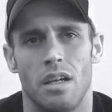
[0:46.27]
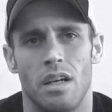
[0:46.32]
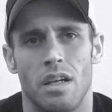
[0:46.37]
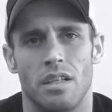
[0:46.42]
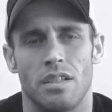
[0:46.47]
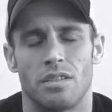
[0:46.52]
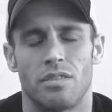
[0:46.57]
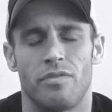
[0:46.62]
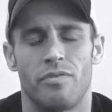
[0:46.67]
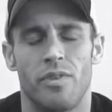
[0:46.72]
And
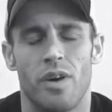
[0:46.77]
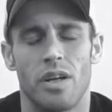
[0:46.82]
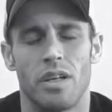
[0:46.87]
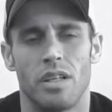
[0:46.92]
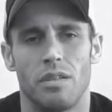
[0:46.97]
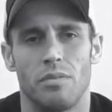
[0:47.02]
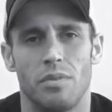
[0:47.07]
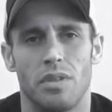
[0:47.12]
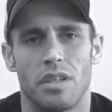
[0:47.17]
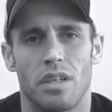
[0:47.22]
it's
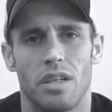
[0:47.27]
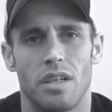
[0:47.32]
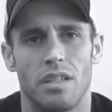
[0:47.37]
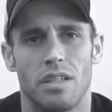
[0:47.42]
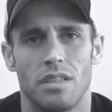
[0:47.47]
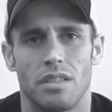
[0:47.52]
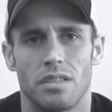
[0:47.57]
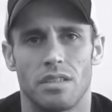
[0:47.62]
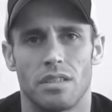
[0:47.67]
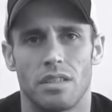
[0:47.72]
funny
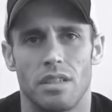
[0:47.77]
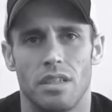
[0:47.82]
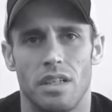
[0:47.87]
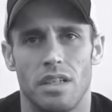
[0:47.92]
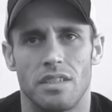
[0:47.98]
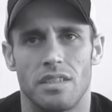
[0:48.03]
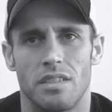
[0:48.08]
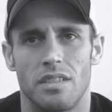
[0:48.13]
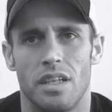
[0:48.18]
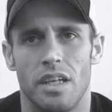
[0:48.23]
because
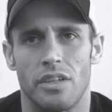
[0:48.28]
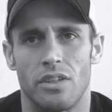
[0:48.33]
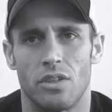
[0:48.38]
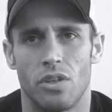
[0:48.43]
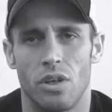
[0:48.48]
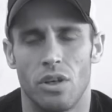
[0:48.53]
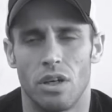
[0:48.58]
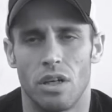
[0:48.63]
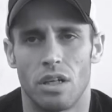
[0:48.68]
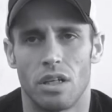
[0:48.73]
it
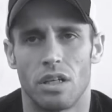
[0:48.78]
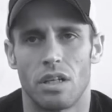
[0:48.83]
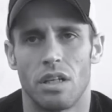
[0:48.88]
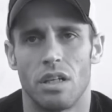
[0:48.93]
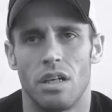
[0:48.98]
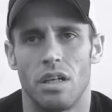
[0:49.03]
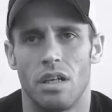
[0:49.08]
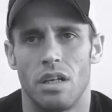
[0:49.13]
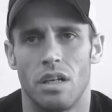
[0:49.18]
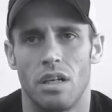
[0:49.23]
took
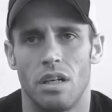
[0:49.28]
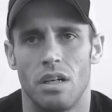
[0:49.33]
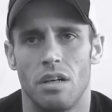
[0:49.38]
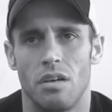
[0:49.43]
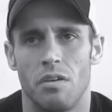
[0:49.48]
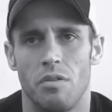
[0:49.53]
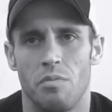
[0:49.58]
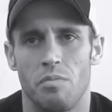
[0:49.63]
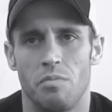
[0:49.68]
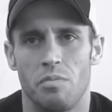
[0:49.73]

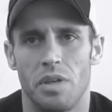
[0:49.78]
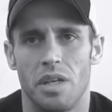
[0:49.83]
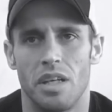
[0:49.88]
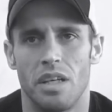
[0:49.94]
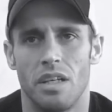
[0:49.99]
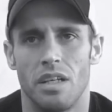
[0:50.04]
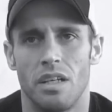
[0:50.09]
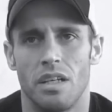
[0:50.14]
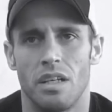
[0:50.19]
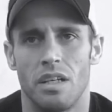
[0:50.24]

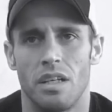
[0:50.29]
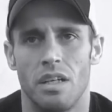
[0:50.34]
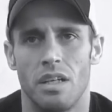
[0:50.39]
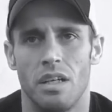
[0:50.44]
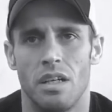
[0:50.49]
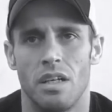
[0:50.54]
me